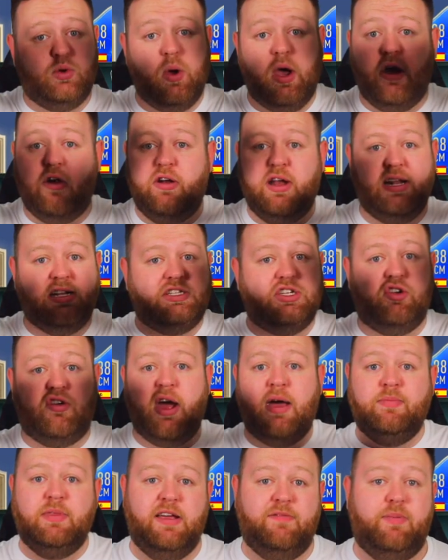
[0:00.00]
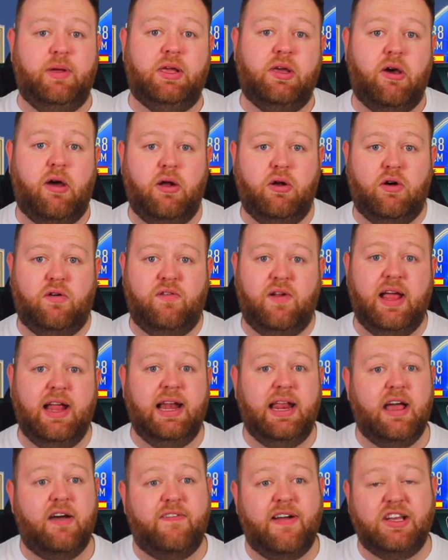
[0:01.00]
Twitter and Instagram. They've been going off
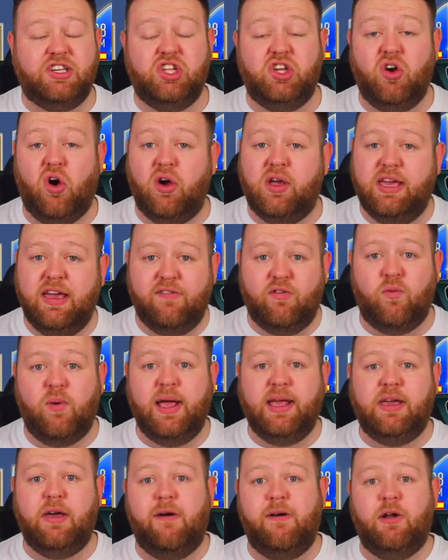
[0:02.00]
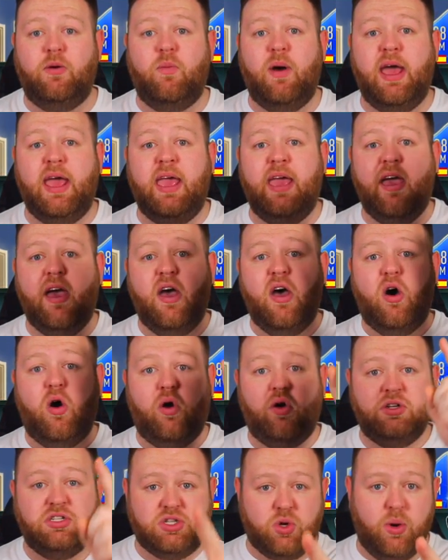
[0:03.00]
lately. I've actually got a giveaway going away
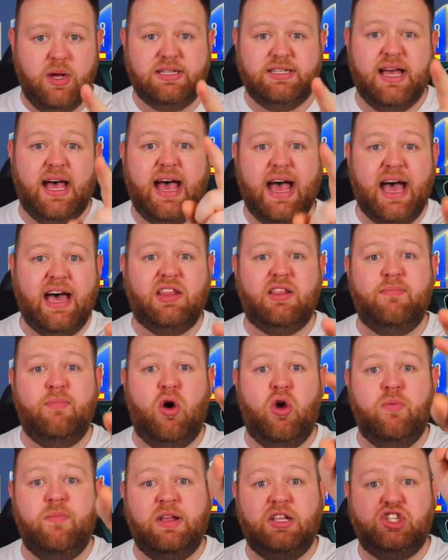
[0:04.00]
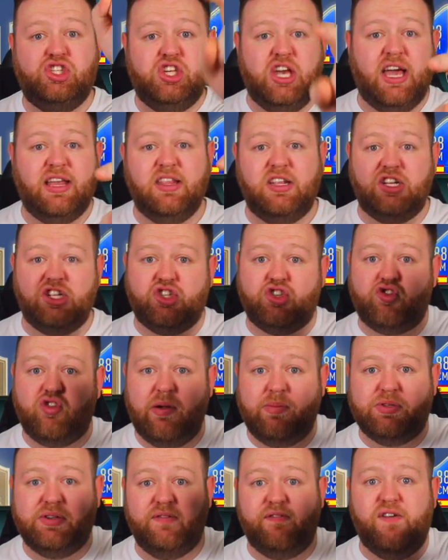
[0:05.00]
on Twitter at the moment. Check the
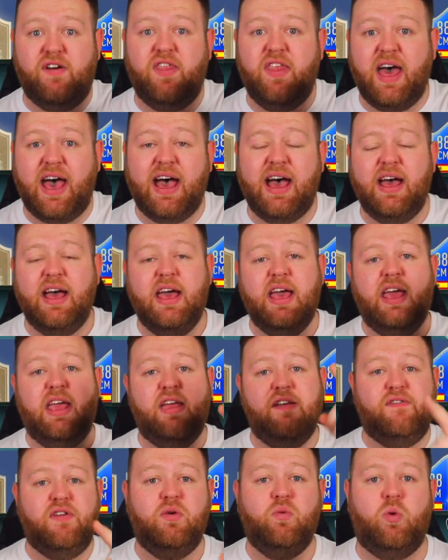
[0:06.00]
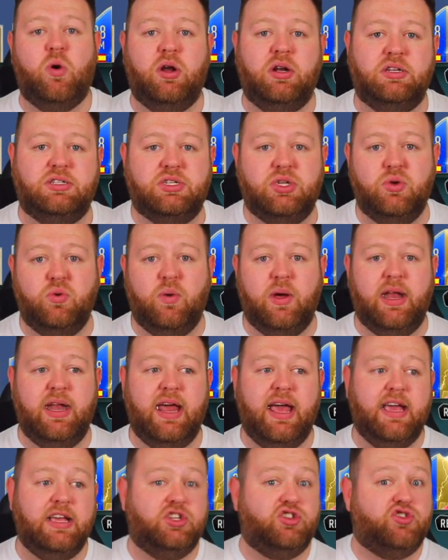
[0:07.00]
description for that that, if you want to
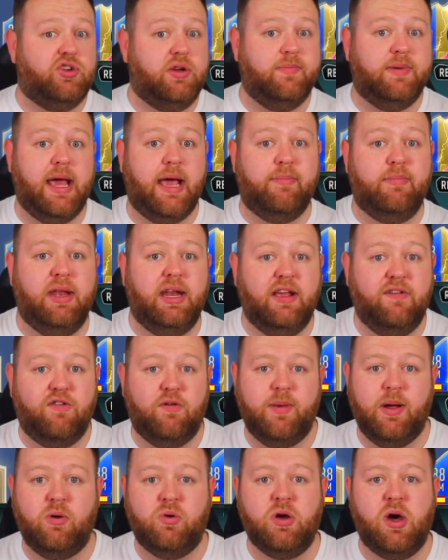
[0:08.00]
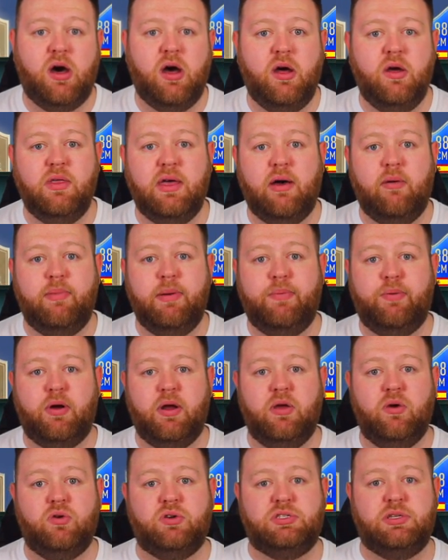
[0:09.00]
win a Stream Deck Mini from Elgato, that would be
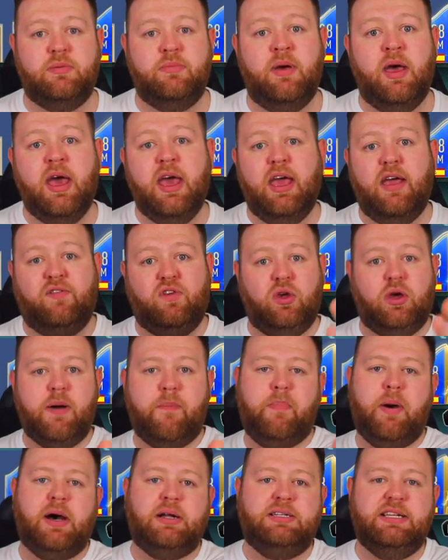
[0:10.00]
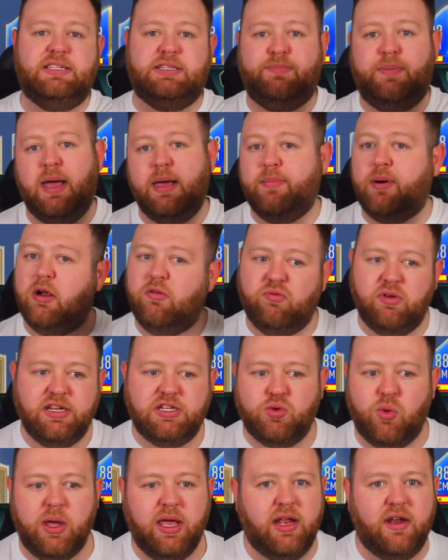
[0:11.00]
pretty awesome. If you could participate by
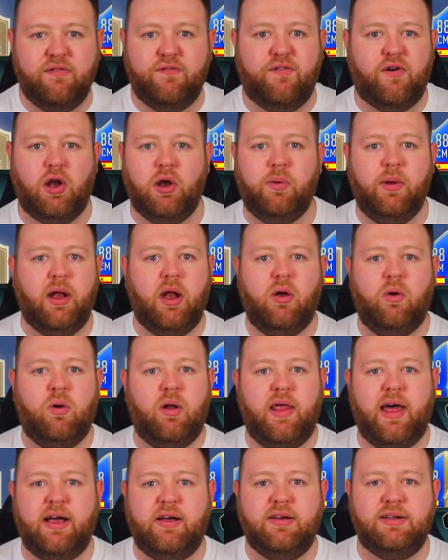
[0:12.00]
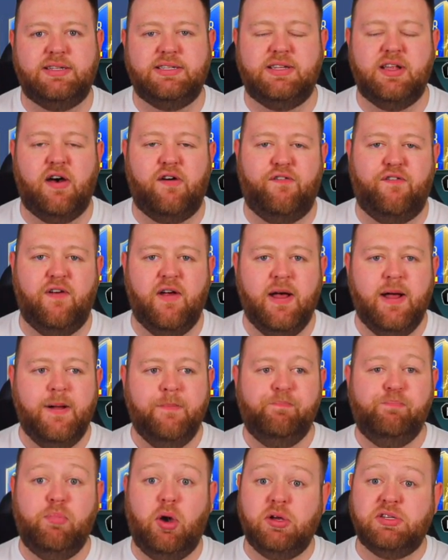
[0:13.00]
retweeting and following and all of that good
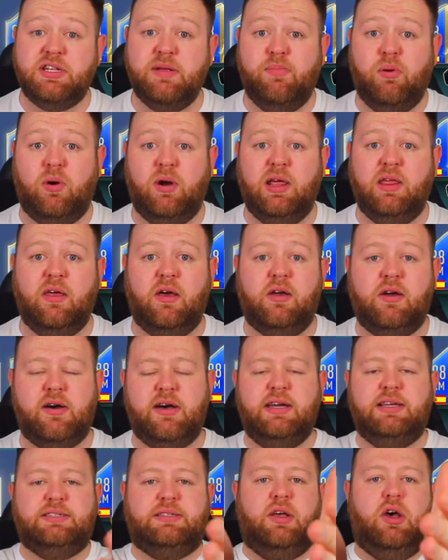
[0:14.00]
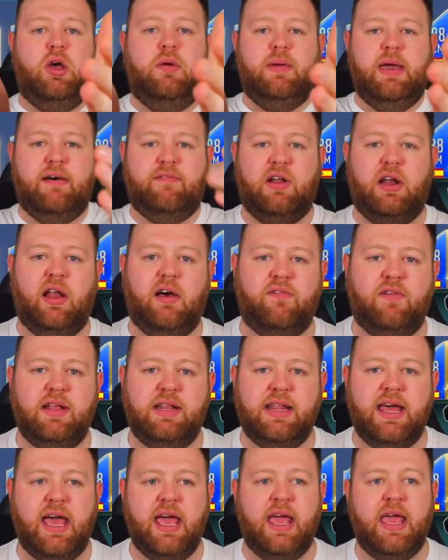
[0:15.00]
stuff. Most importantly, though, guys, hope you have a
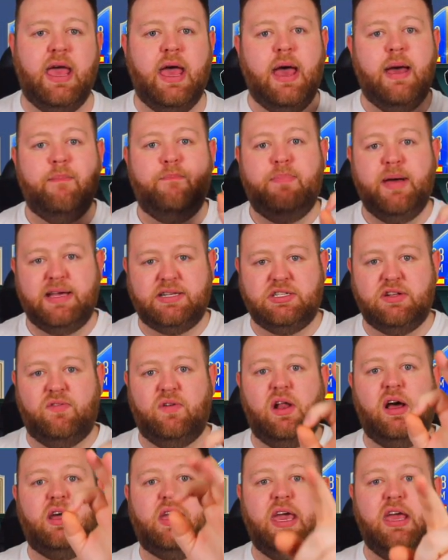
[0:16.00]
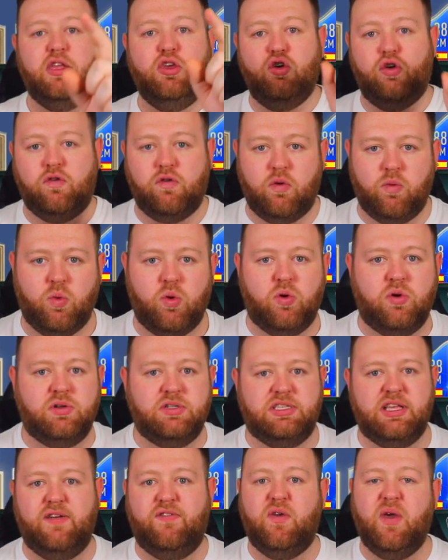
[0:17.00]
lovely day. Best of luck in your
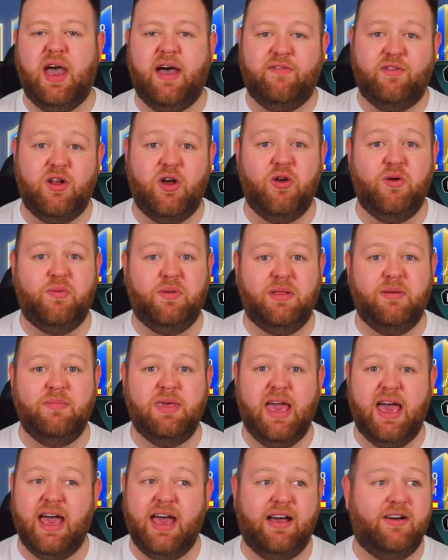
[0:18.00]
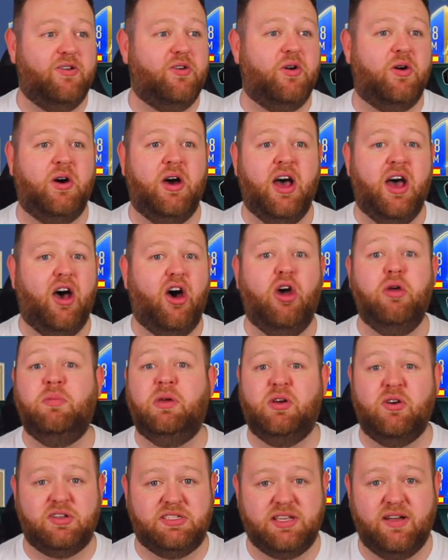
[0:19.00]
rewards if you haven't opened them yet, or hope
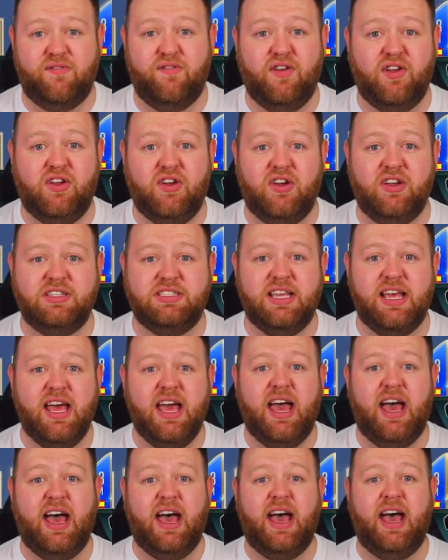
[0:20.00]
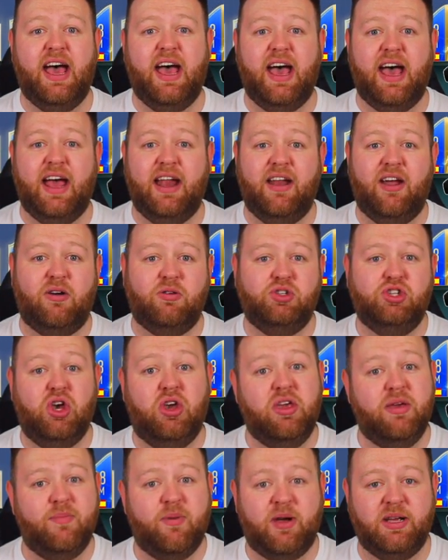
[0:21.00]
you got something good. Uh, and I'll
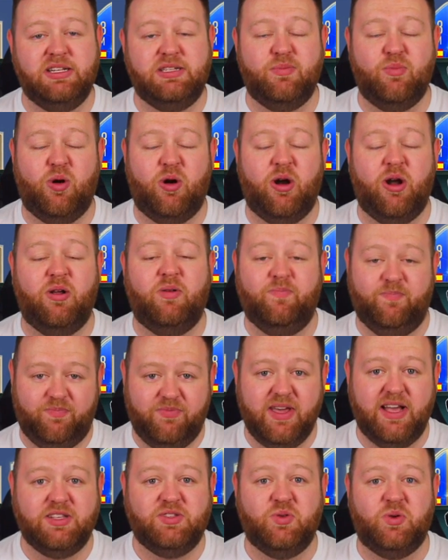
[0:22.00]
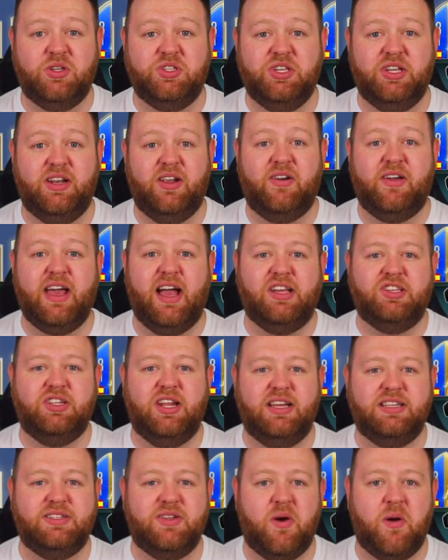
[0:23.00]
show you mine tomorrow. Thanks for watching. I'll catch
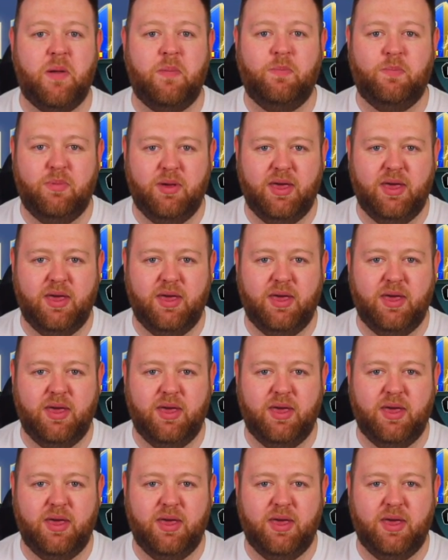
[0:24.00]
you next time.